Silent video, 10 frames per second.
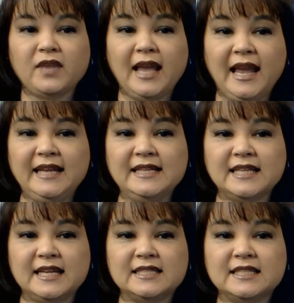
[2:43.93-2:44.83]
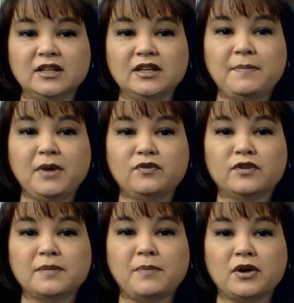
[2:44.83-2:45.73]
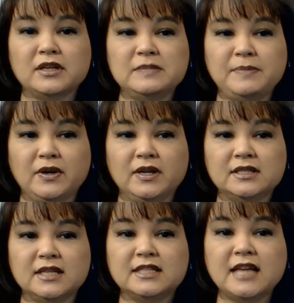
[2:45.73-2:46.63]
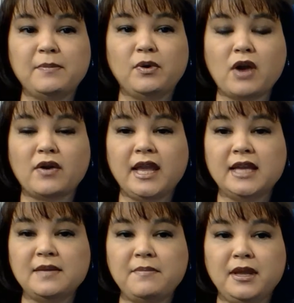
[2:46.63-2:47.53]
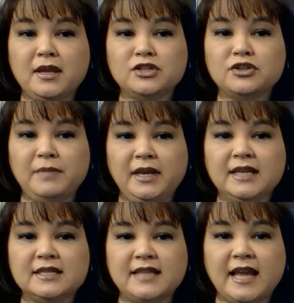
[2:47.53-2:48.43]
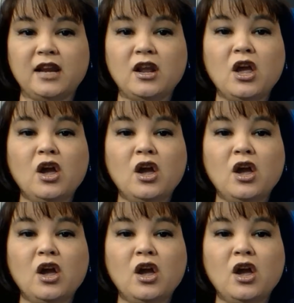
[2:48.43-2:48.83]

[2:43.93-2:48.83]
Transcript: Hades then is still an abode for departed spirits, a temporary intermediate state